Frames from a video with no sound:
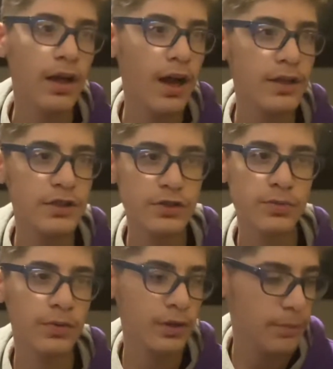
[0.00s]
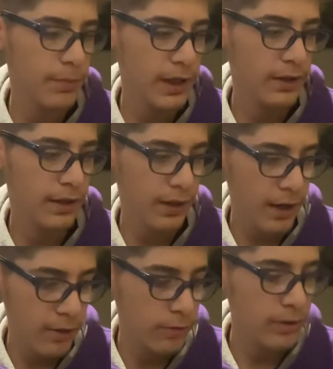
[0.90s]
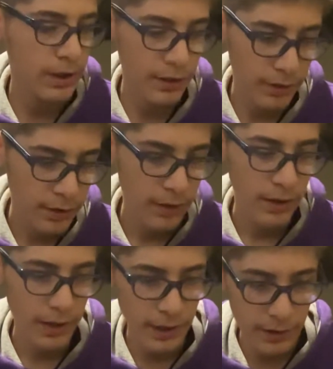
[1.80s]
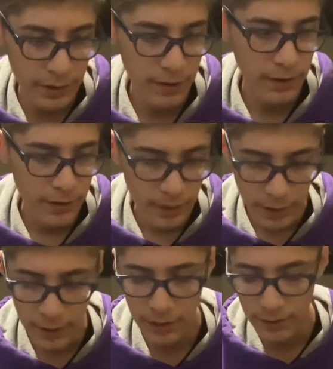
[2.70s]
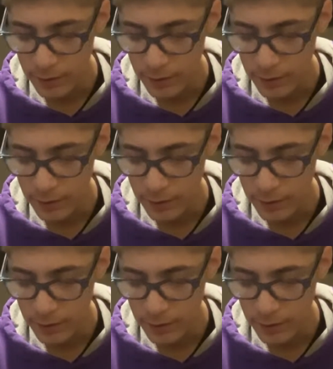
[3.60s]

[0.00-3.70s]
I just wanna make it out, hey, hey, hey.